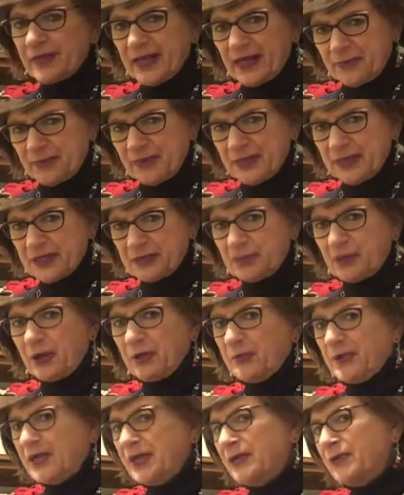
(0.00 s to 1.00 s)
and I've been
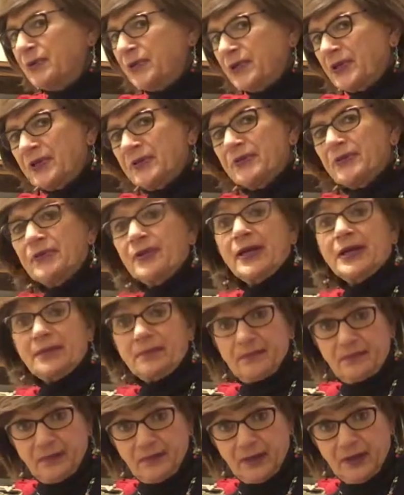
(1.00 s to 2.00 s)
experimenting with it, like
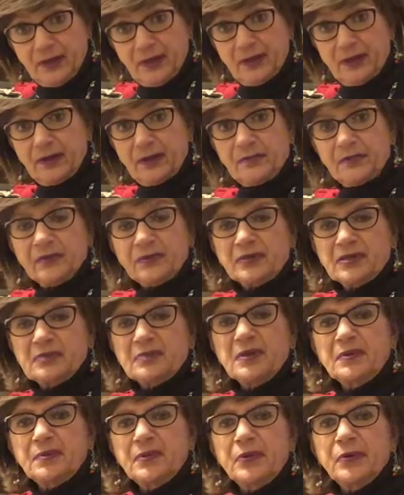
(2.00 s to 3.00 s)

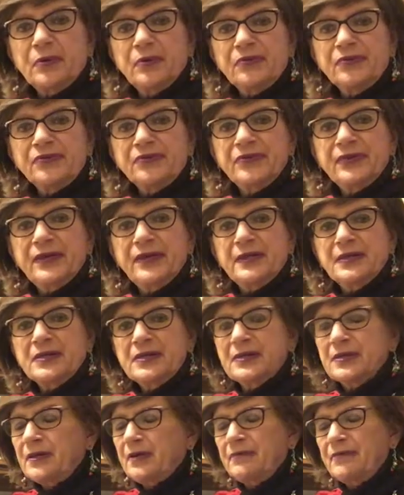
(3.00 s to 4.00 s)
Christmas mules and
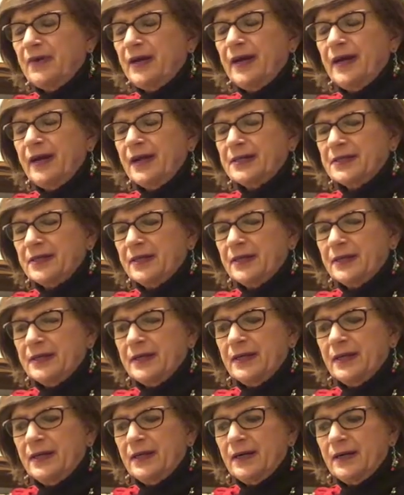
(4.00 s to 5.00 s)
stuff. Excellent.
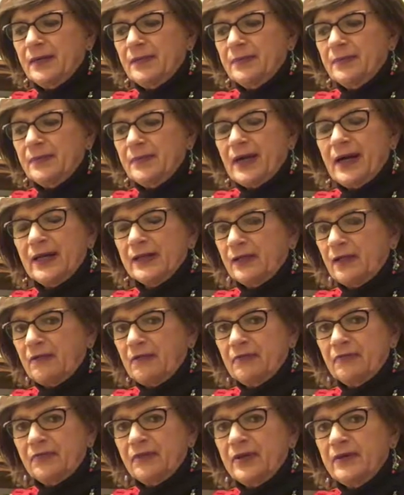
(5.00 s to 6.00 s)
I
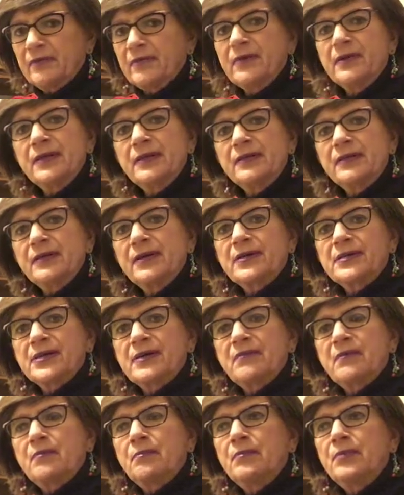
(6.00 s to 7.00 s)
love the flavor. It does
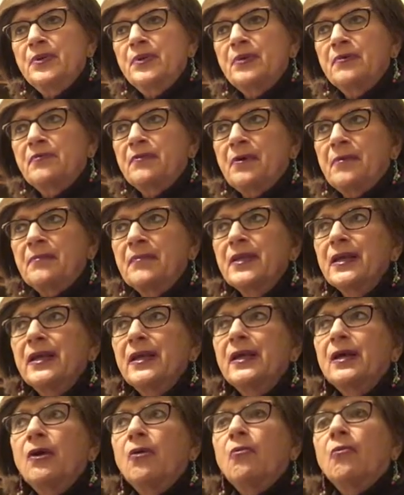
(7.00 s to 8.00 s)
have a bit of a,
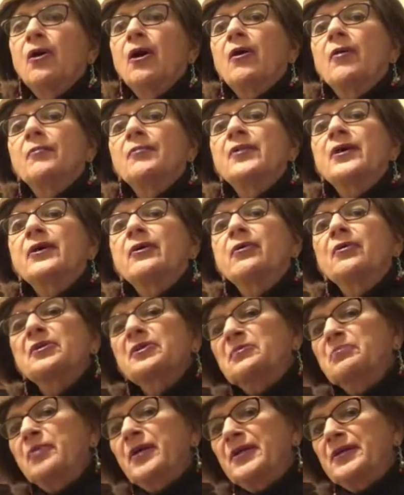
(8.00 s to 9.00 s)
well, they call
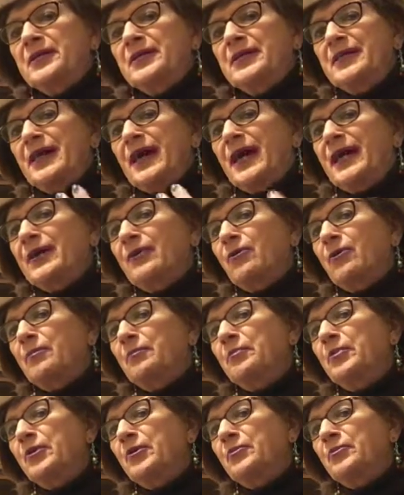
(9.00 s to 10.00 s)
it spicy. I call
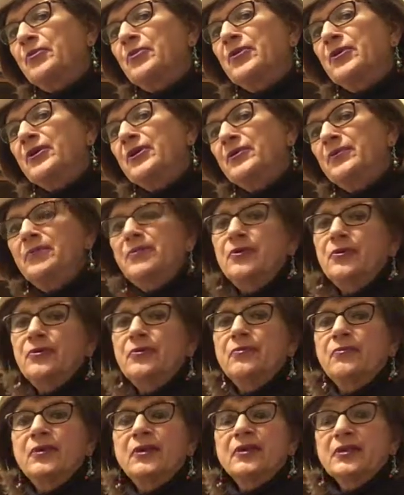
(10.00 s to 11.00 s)
it peppery.
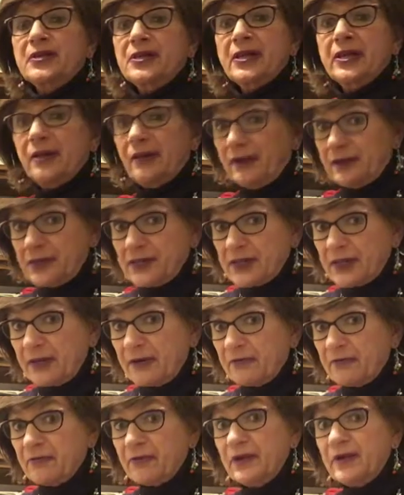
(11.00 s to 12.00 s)
We could settle on
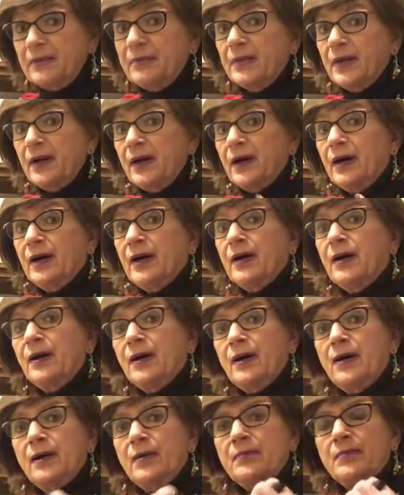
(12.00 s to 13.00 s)
savory
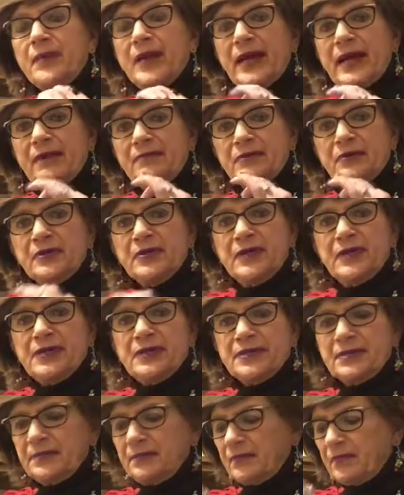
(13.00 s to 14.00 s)

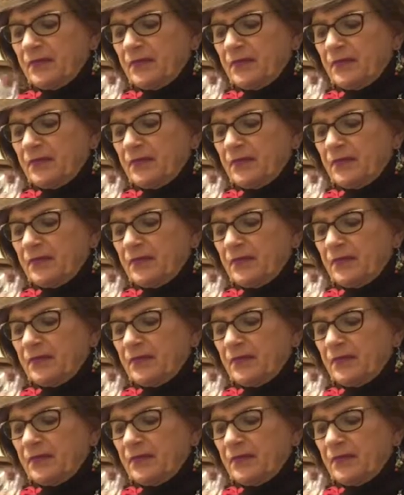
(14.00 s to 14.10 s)
aftertaste,